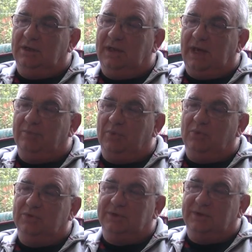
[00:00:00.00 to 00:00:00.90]
The
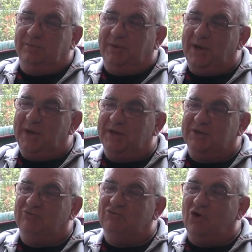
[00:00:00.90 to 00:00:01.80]
apples and the
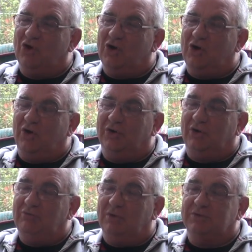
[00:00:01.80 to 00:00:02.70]
pears are rock hard.
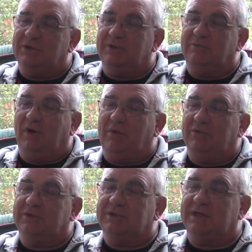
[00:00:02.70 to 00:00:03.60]
I wrote to
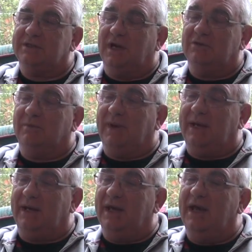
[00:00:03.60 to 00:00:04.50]
Tesco's
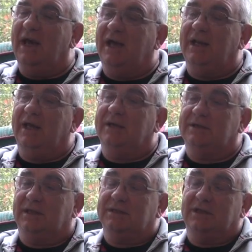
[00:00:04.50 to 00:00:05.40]
about it, and they
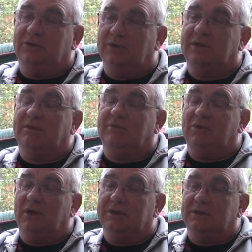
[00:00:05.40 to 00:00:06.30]
said you're dead
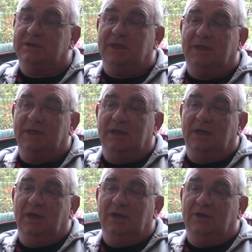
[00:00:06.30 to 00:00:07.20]
right. She said
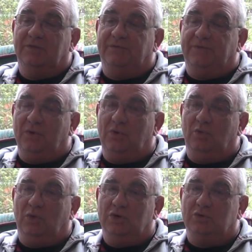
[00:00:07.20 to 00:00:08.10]
the
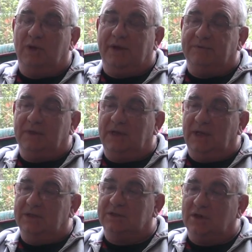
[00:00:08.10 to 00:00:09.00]
food, because we have to
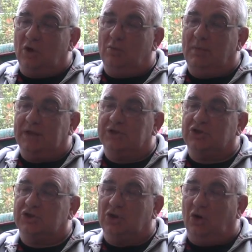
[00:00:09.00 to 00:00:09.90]
need so
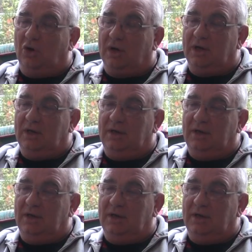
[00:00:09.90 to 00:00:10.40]
much stock,